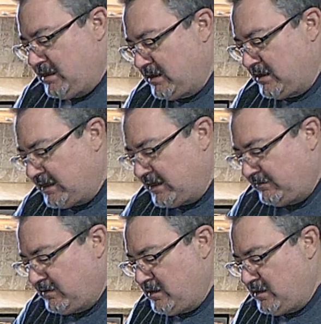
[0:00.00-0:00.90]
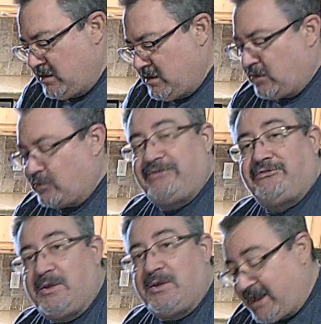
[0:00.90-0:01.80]
And originally
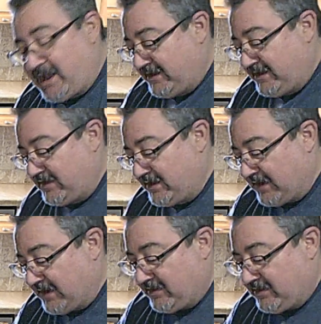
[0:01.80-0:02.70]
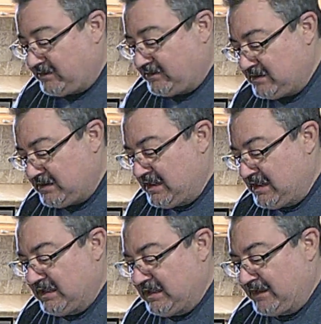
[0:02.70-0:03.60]
when I did this,
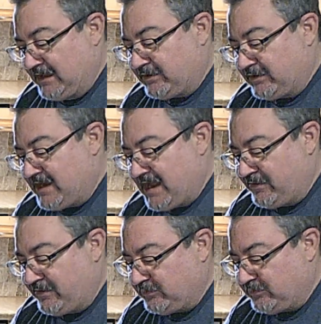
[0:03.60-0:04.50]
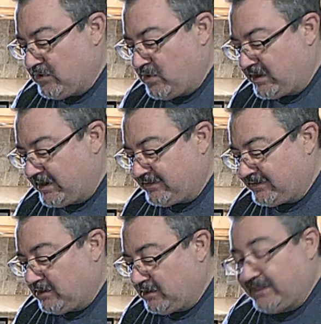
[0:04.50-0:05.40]
I looked at how this was going, I thought,
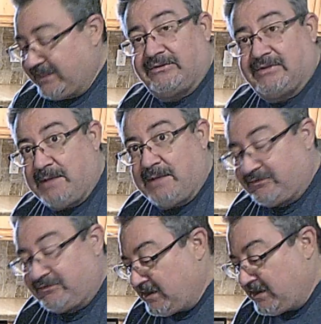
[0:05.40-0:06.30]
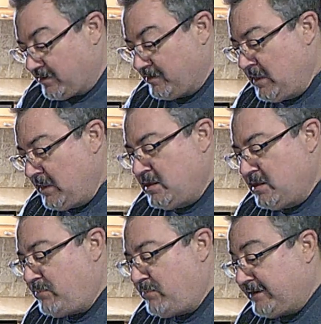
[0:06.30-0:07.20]
oh man, this is an epic failure.
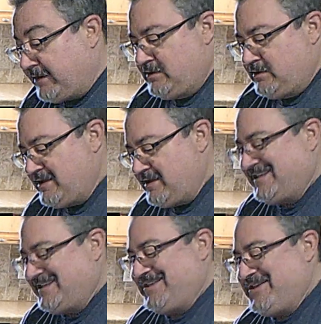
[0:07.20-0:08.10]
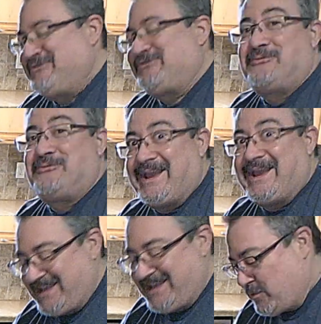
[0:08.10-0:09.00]
But just wait,
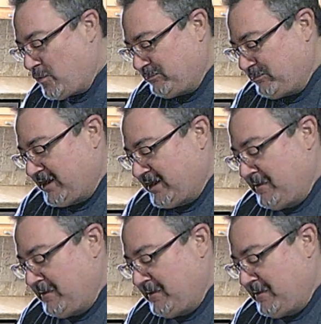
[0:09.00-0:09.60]
it won't be.